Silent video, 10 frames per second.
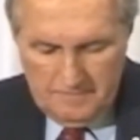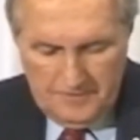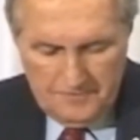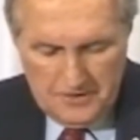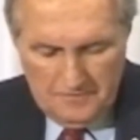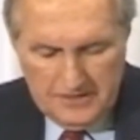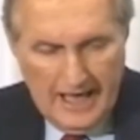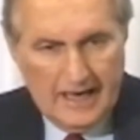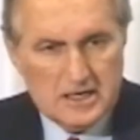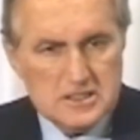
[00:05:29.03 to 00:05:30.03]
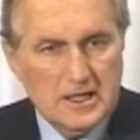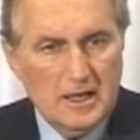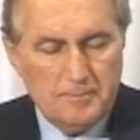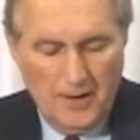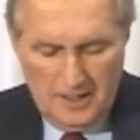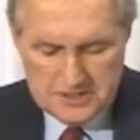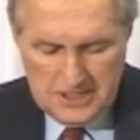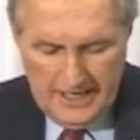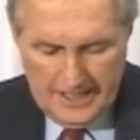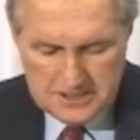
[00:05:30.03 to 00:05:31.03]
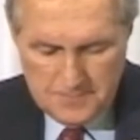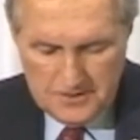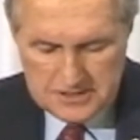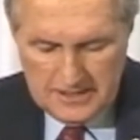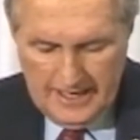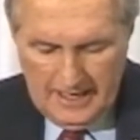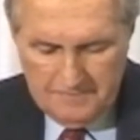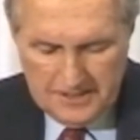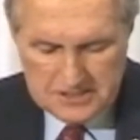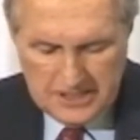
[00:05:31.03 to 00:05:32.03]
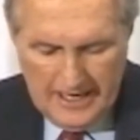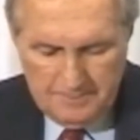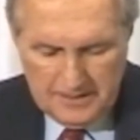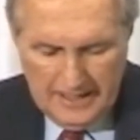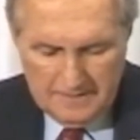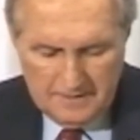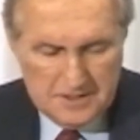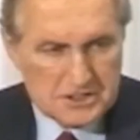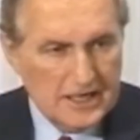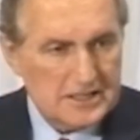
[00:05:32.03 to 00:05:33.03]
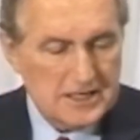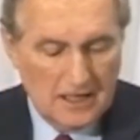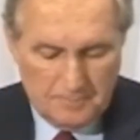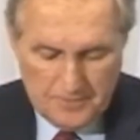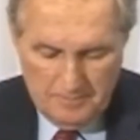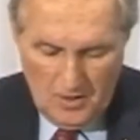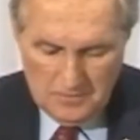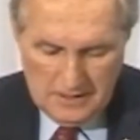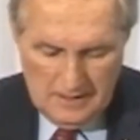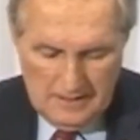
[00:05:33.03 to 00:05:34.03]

50 of Canada's leading policy experts and advocates came together to discuss how to promote